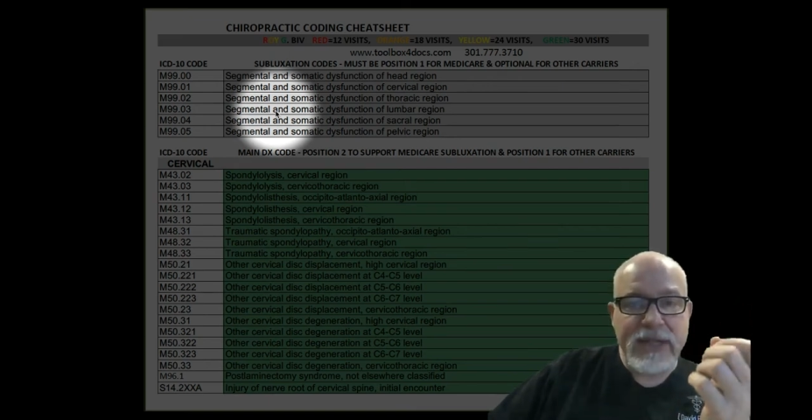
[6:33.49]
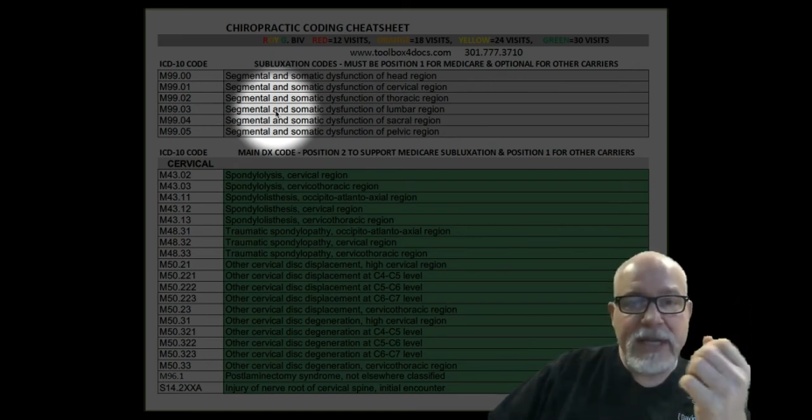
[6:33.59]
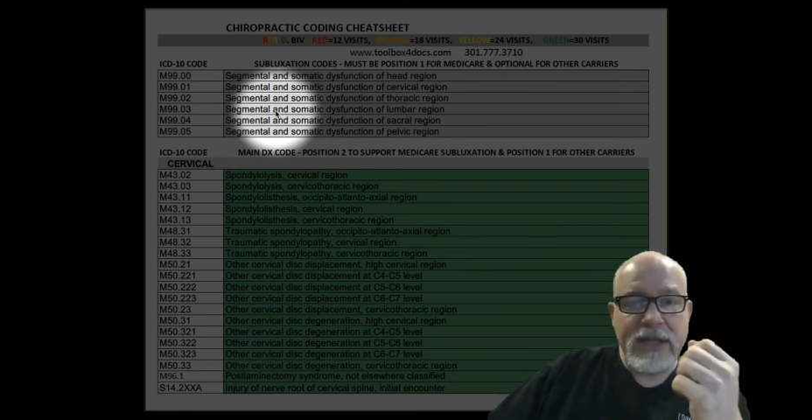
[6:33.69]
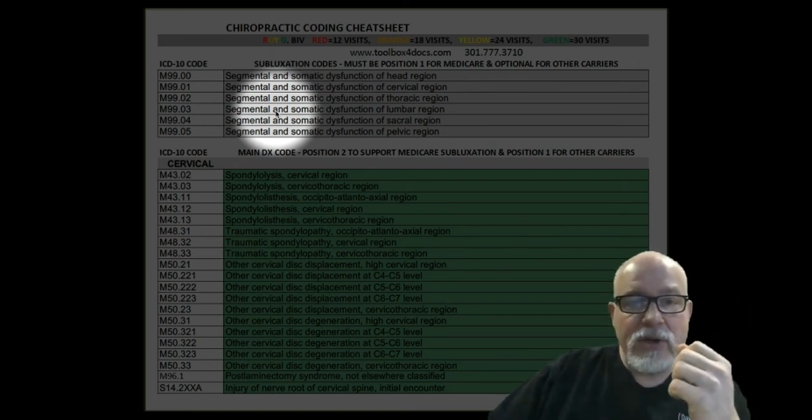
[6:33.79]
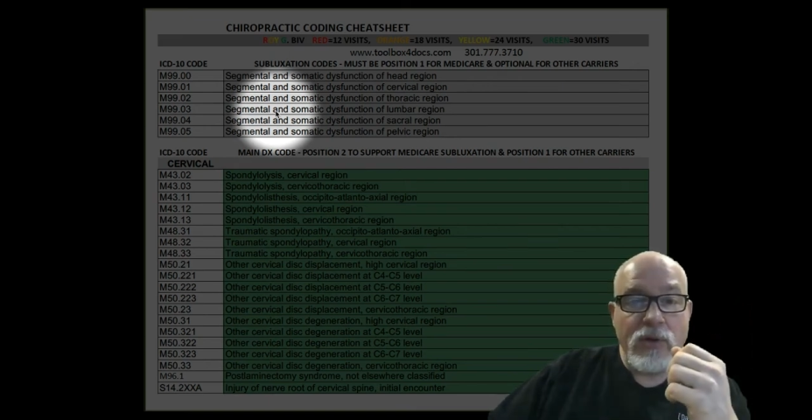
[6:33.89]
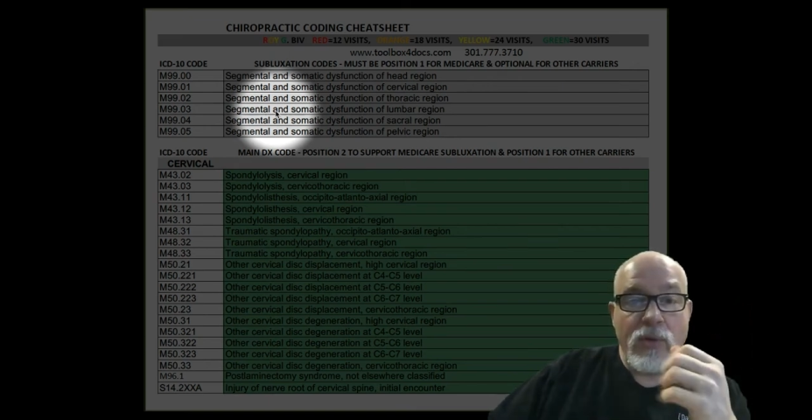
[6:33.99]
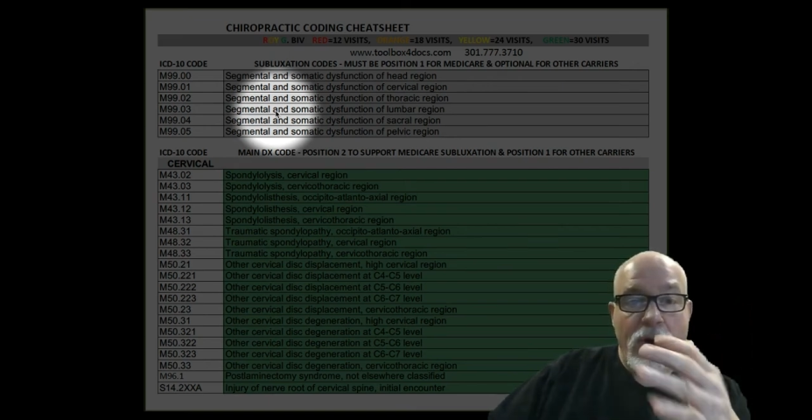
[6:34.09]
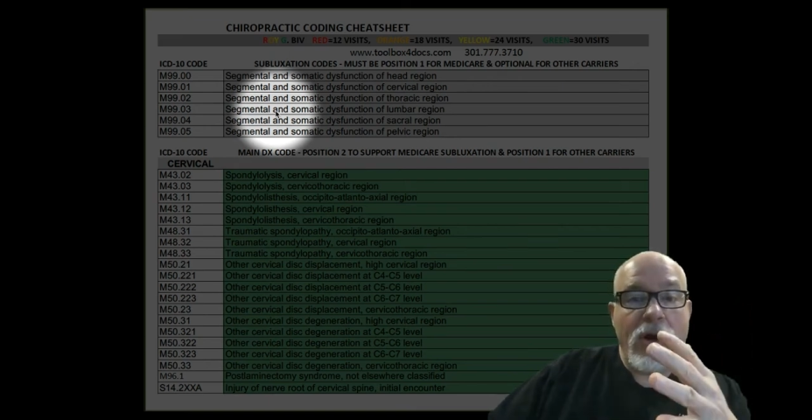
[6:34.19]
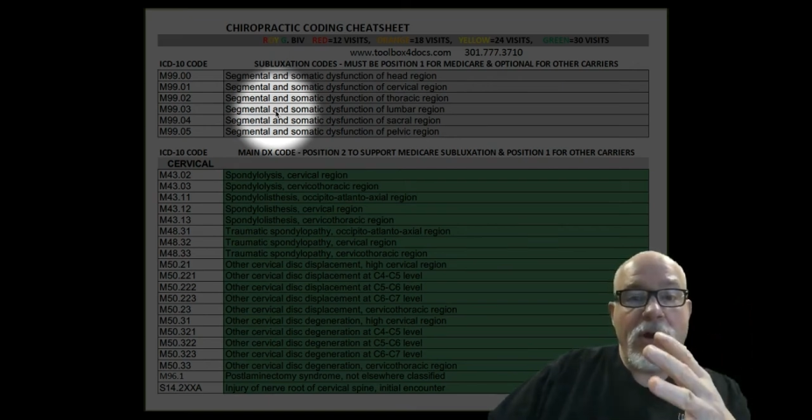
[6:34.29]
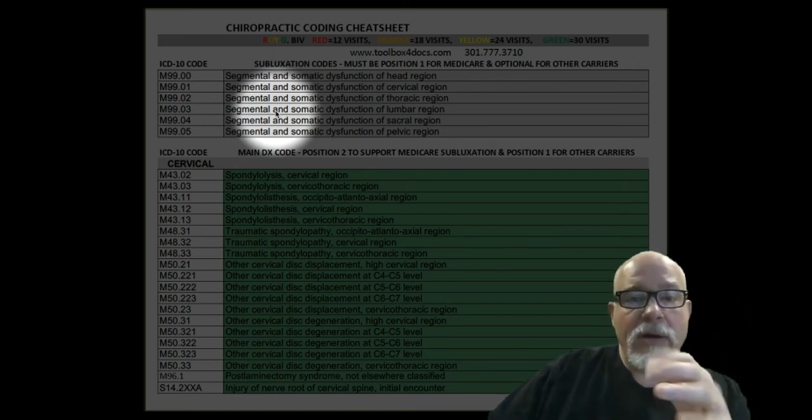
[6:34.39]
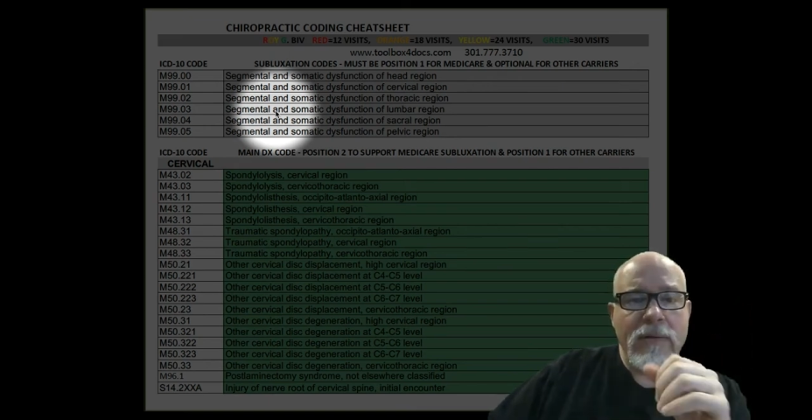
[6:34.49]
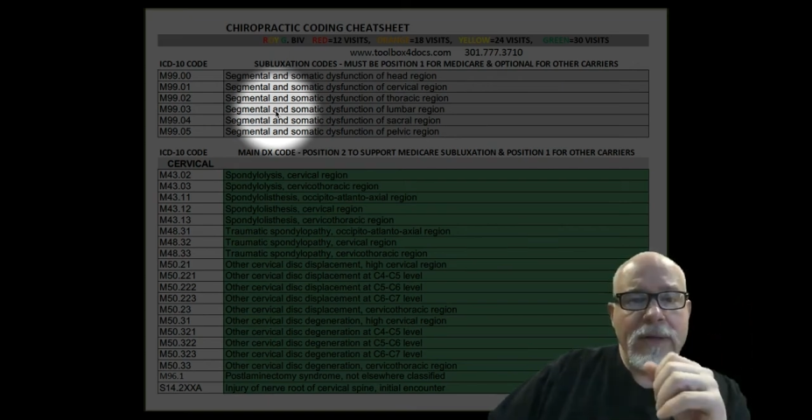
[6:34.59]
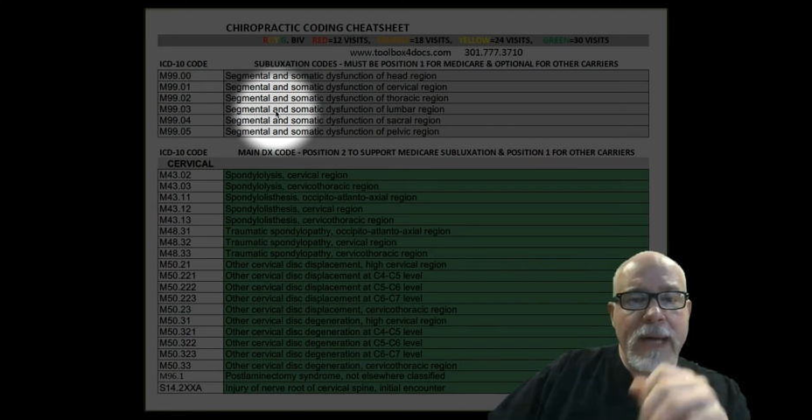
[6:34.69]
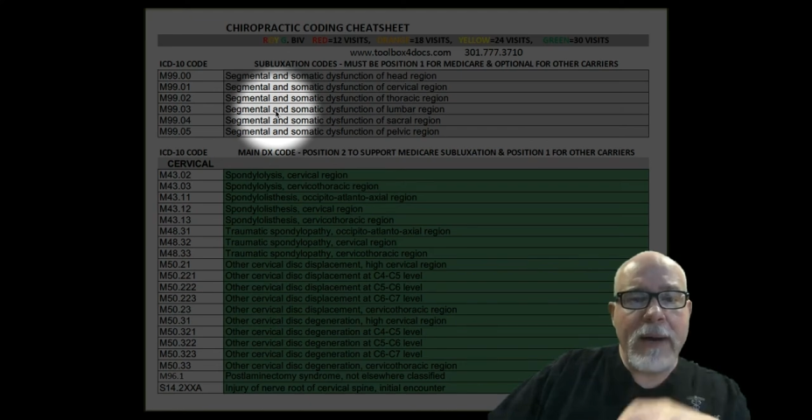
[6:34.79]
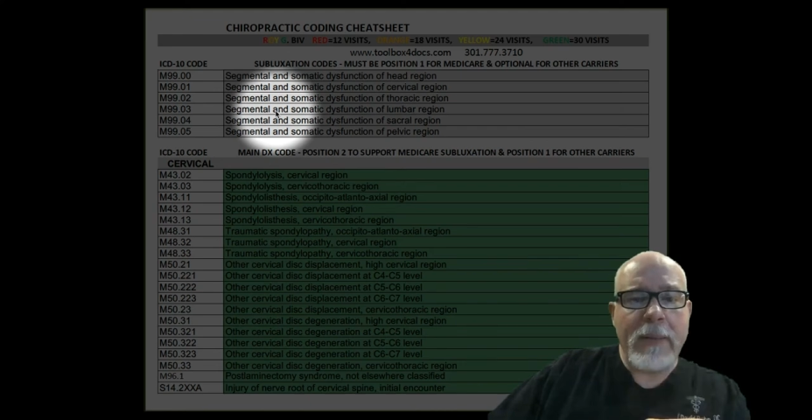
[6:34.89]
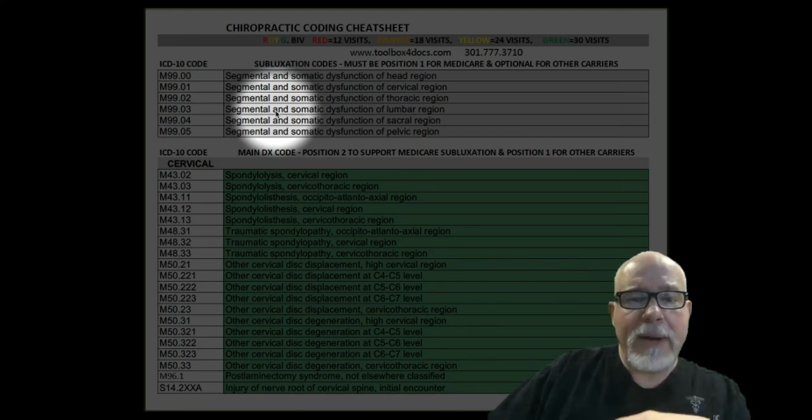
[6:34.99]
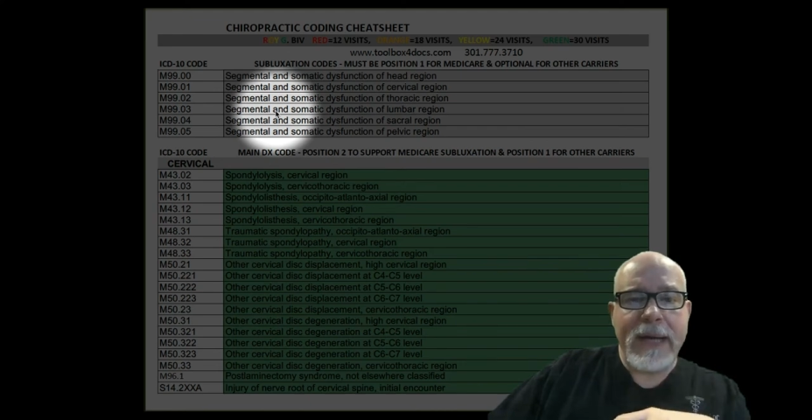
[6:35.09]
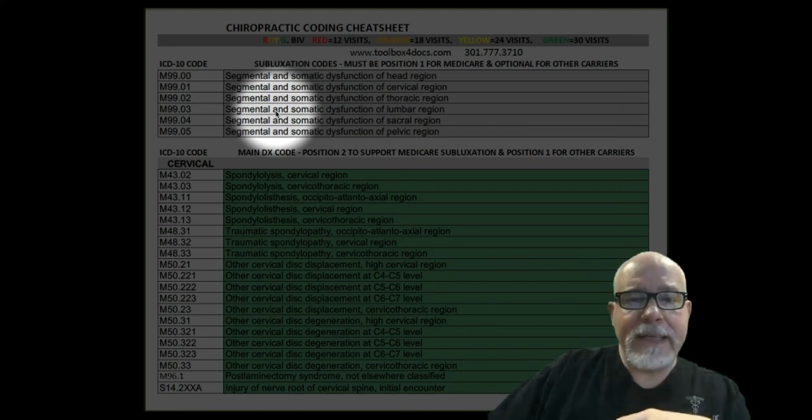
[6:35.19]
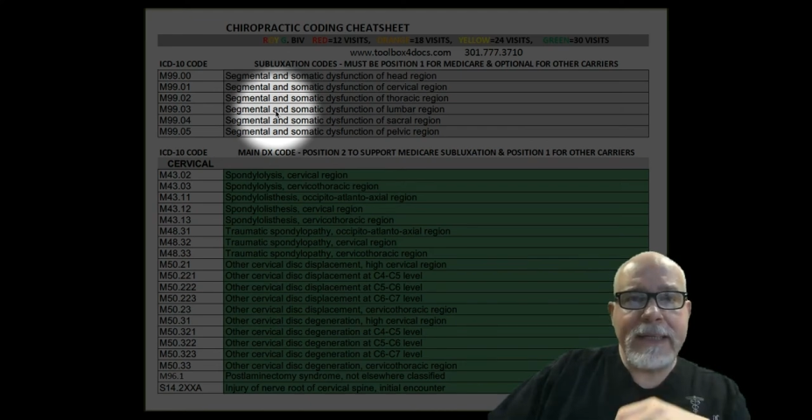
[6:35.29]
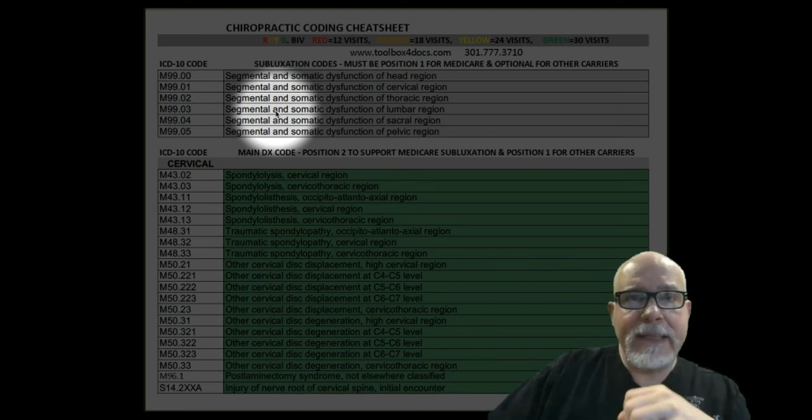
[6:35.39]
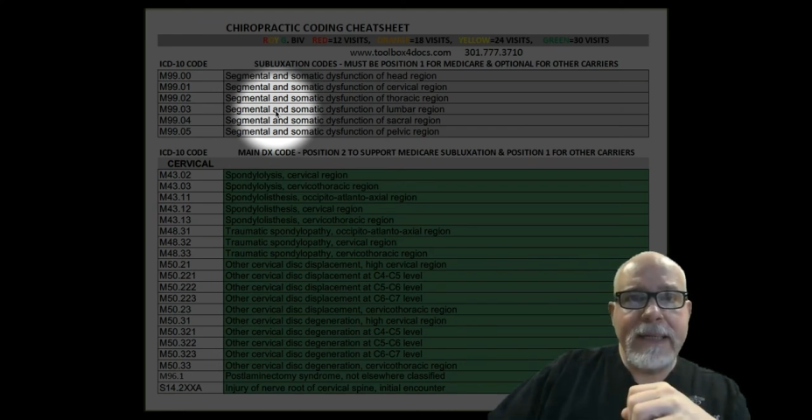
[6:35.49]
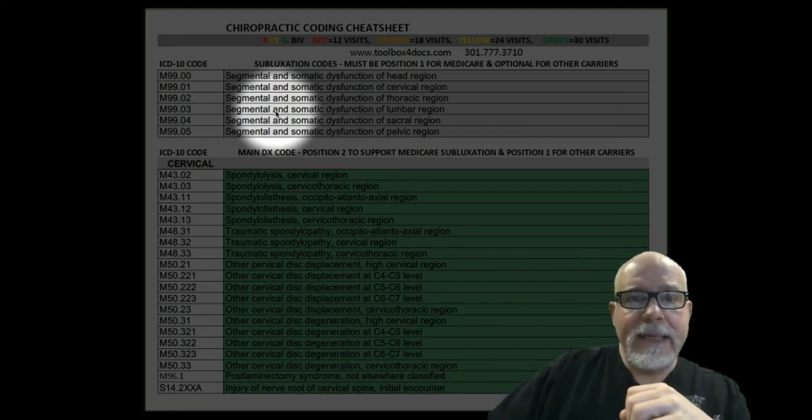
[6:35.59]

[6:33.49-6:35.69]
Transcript: that you are chiropractic,